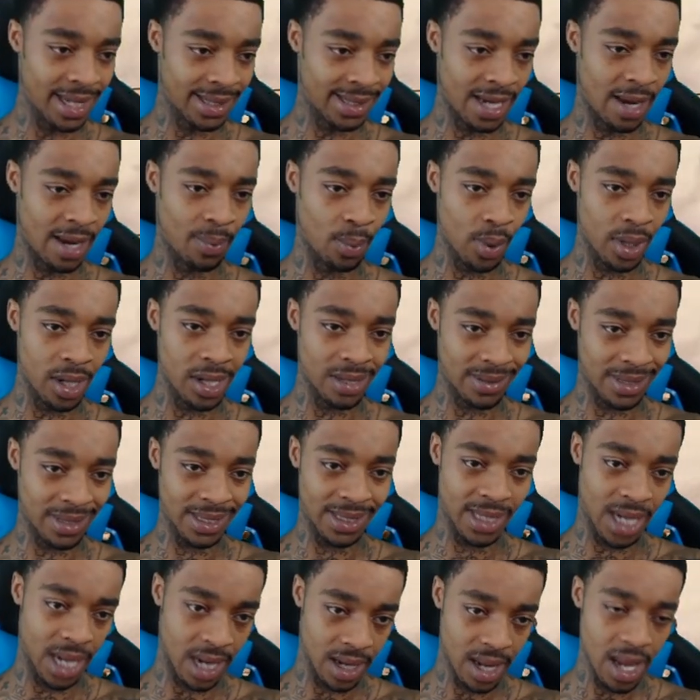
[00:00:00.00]
top of Williamson's
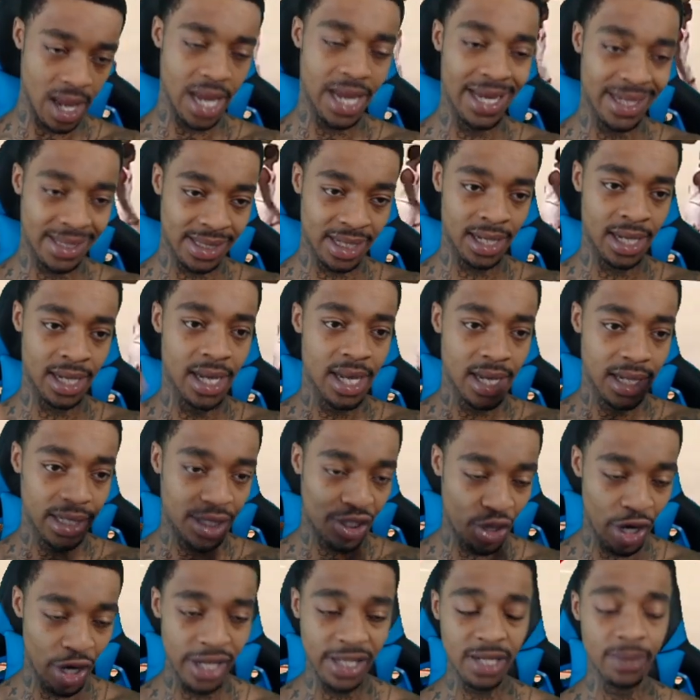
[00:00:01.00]
done. He's a
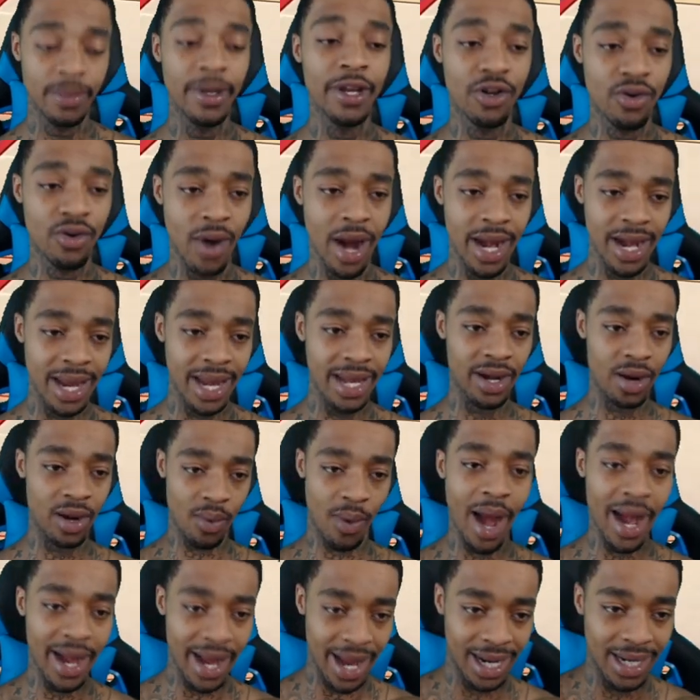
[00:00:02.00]
Tracy McGrady and a
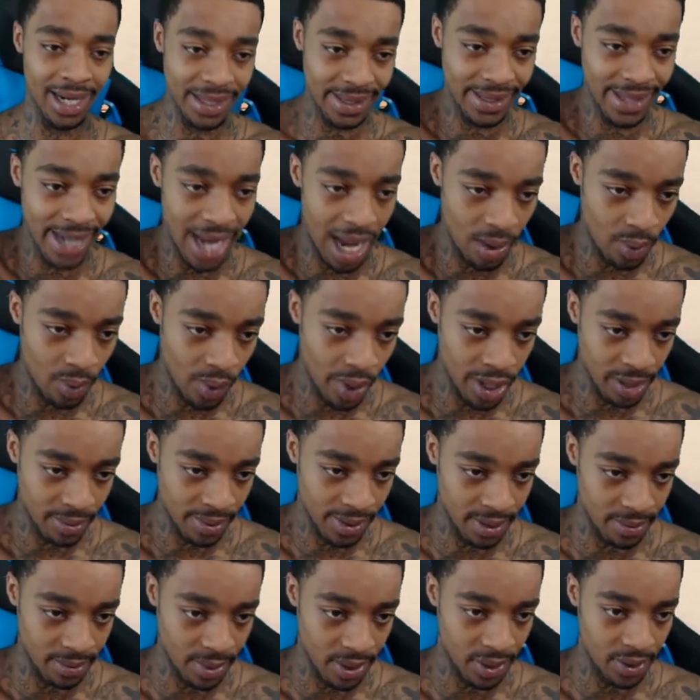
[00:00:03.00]
right-handed Zion
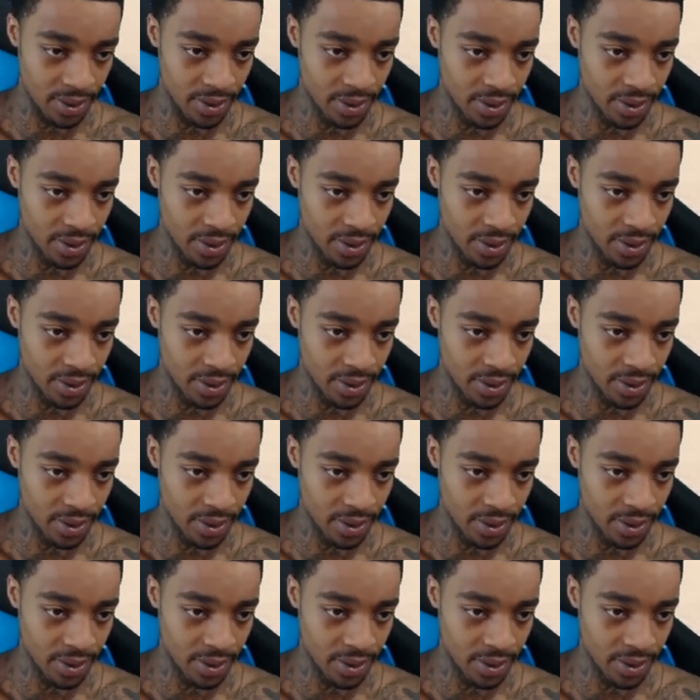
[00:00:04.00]
Williamson, bro.